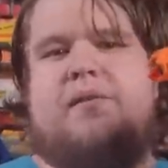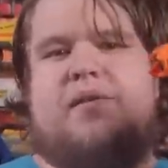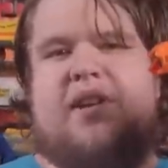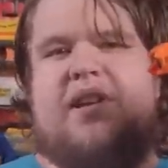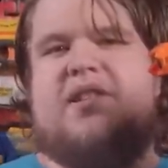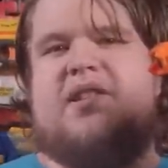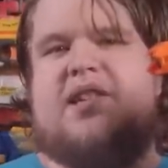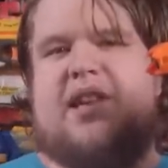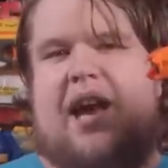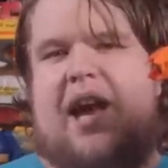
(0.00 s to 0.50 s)
of
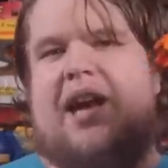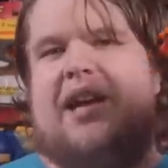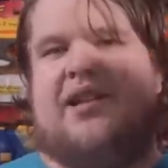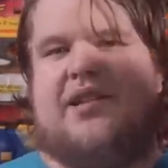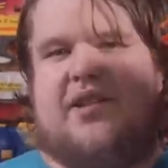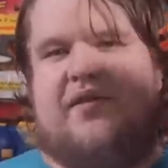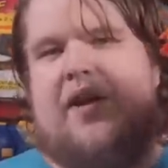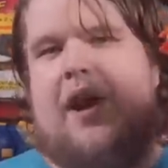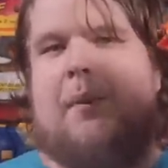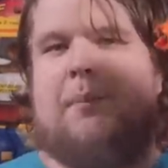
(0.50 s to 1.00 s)
these
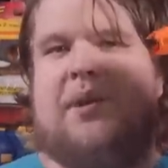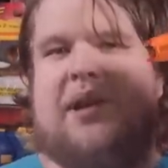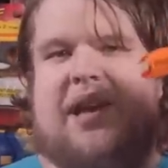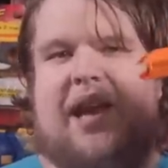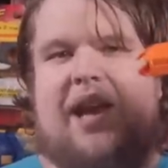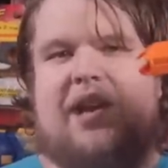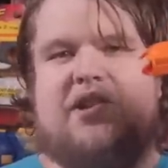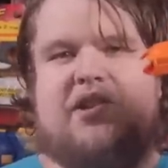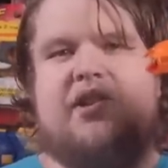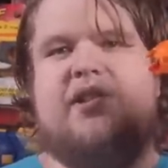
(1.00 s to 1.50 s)
kinds of
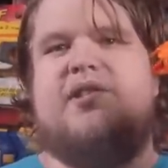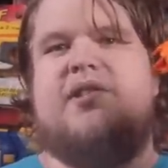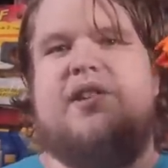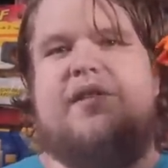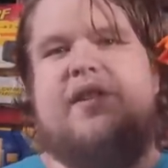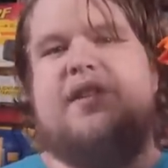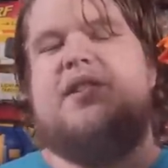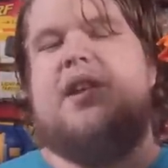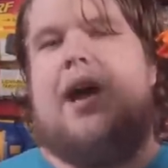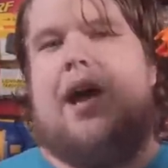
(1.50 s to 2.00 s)
applications
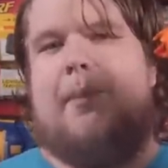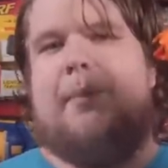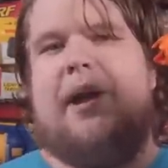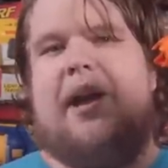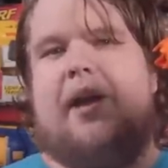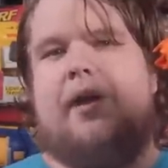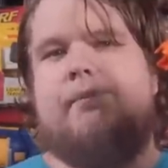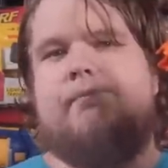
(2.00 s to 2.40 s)
in this hobby.